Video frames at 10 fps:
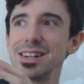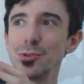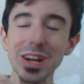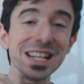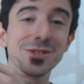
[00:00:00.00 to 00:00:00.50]

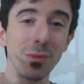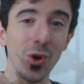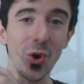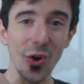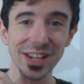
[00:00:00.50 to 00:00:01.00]
really
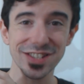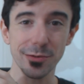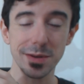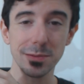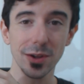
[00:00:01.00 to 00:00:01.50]
small audience
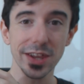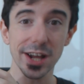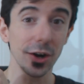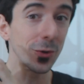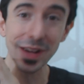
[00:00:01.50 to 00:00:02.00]
of people
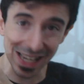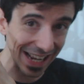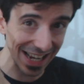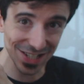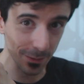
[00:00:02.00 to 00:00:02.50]
that are really
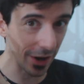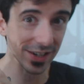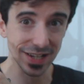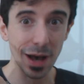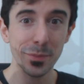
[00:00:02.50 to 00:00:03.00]
engaged about
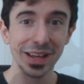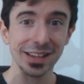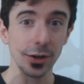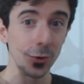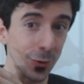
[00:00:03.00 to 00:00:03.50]
a topic,
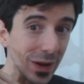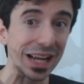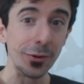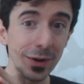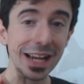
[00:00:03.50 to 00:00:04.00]
and they're
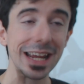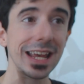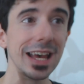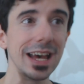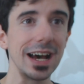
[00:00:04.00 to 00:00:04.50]

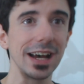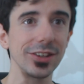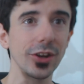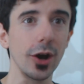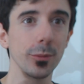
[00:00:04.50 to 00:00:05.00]
really
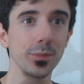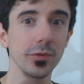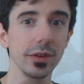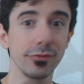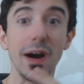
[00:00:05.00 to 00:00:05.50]
you know,
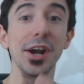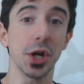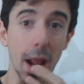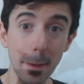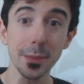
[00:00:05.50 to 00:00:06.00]

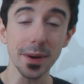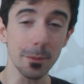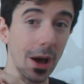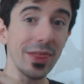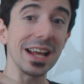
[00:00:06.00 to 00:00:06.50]
fired up
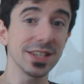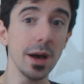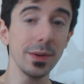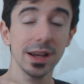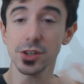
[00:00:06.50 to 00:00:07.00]
about that
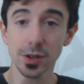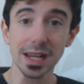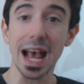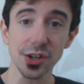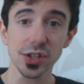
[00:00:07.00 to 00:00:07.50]
topic, and you
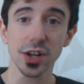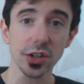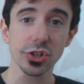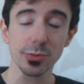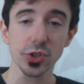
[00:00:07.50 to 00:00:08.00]
can actually
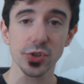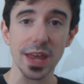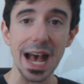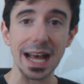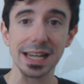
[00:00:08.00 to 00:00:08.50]
contribute to
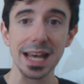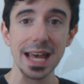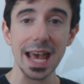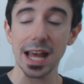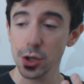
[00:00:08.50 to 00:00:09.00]
that,
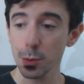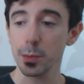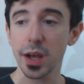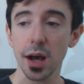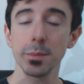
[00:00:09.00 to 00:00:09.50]
and you will
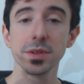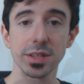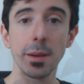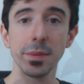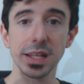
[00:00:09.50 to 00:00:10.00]
become
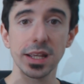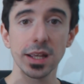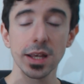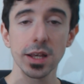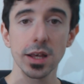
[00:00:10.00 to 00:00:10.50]

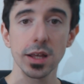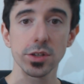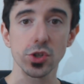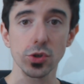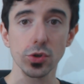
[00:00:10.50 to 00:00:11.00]
somebody
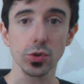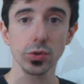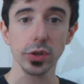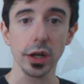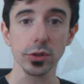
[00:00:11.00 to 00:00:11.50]

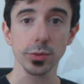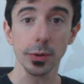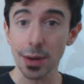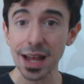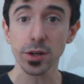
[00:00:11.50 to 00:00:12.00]
to, you know, to be
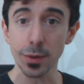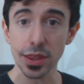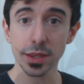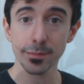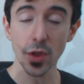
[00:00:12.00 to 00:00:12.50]
reckoned
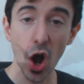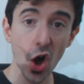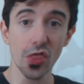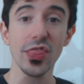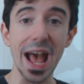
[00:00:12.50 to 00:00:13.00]
with
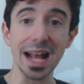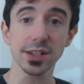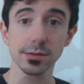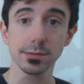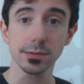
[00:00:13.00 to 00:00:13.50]
on
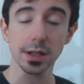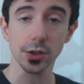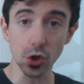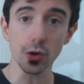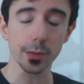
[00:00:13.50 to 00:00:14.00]
that
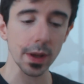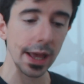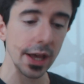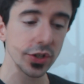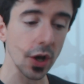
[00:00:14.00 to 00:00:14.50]
group.
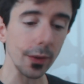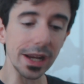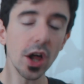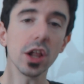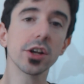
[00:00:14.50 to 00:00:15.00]
So
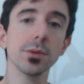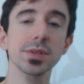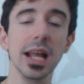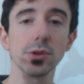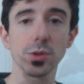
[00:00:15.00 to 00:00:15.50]
it all
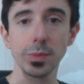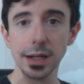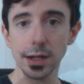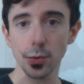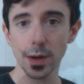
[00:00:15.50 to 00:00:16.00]
comes down to
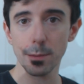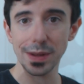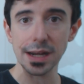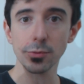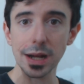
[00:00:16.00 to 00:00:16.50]

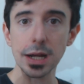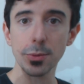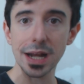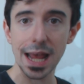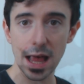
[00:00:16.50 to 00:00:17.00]
being
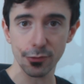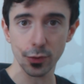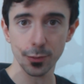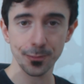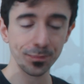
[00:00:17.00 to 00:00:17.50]
really
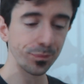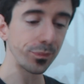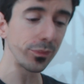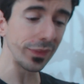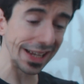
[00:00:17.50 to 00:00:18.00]
helpful.
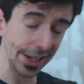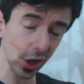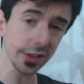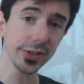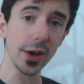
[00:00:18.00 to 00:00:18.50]
It
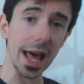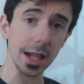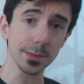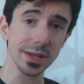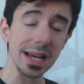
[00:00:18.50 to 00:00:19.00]
also
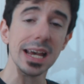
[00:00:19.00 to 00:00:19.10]
helps